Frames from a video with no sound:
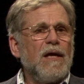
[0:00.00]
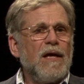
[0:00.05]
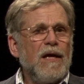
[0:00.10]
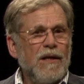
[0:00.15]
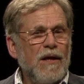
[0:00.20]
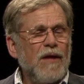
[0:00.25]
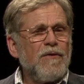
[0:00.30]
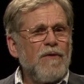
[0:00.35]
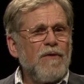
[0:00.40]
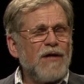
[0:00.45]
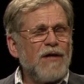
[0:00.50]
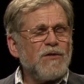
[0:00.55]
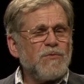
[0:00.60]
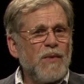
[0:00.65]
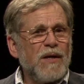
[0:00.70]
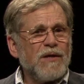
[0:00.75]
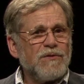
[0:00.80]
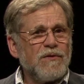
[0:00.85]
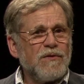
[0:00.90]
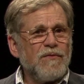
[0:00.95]
and other
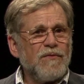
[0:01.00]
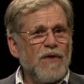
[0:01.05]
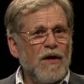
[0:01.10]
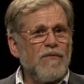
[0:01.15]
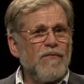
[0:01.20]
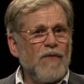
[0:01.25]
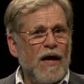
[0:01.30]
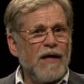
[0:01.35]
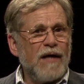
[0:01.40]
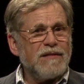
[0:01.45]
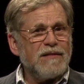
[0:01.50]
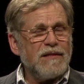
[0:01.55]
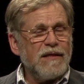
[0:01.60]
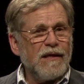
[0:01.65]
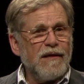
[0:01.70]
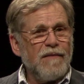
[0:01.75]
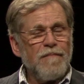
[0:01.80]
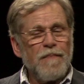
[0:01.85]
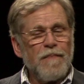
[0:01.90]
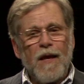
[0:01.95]
aspects of, of
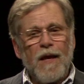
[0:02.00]
IT